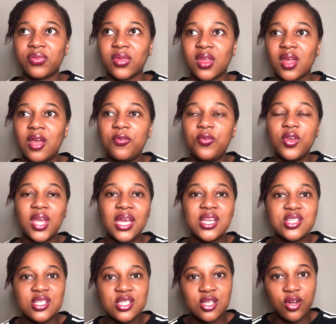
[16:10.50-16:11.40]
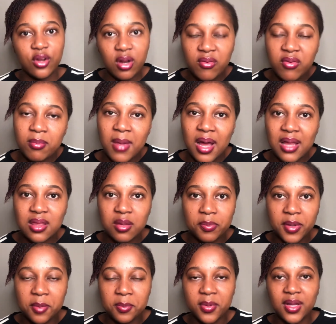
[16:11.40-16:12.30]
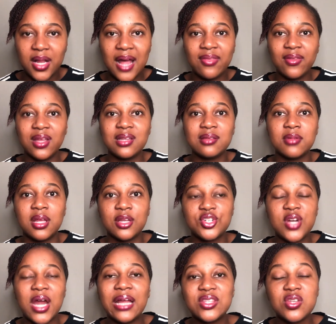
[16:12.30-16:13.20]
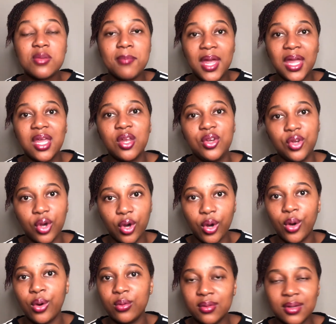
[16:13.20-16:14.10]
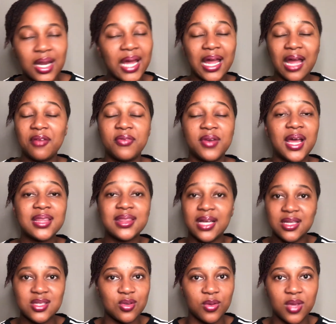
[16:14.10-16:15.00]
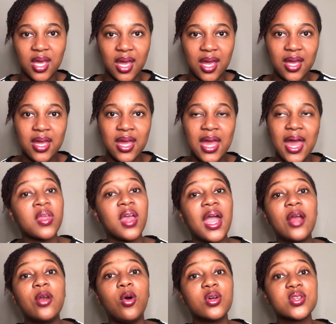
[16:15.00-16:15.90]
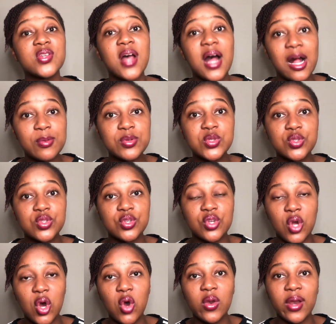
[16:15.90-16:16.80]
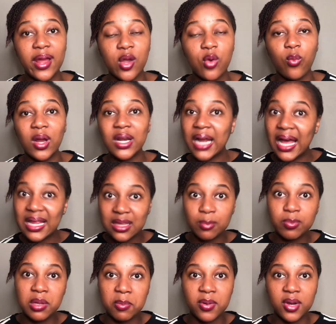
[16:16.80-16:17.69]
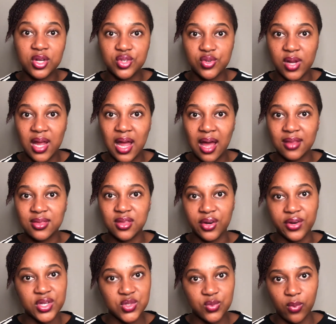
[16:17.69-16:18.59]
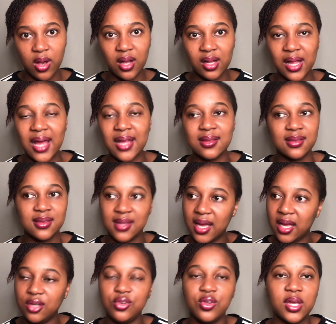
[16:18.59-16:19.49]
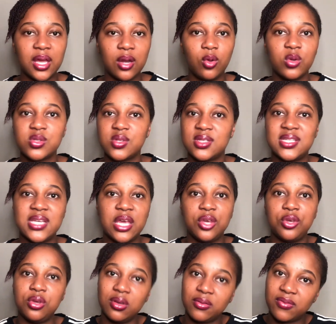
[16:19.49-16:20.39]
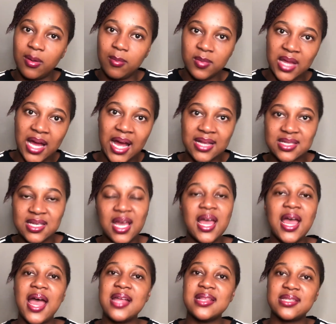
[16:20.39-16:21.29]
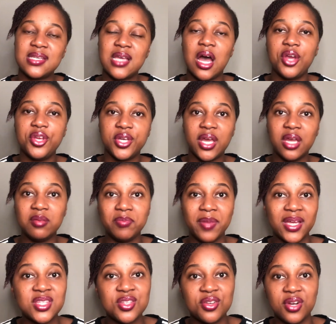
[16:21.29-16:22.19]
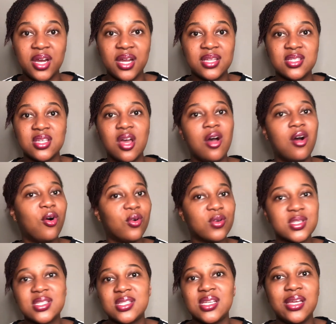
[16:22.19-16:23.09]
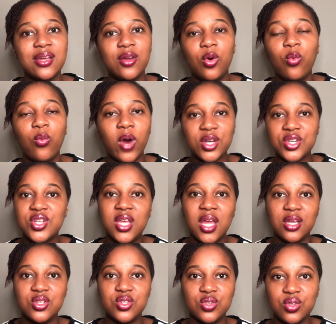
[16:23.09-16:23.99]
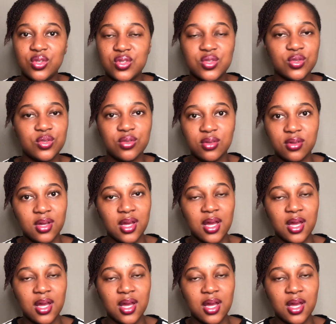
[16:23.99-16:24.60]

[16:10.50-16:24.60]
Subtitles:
if you can just learn from other people and then try to make it your own, like, I feel like that's okay. It also helps to know like what other people are doing out there as well, and then you can also take cue from that and see how you can better it or see what you can do to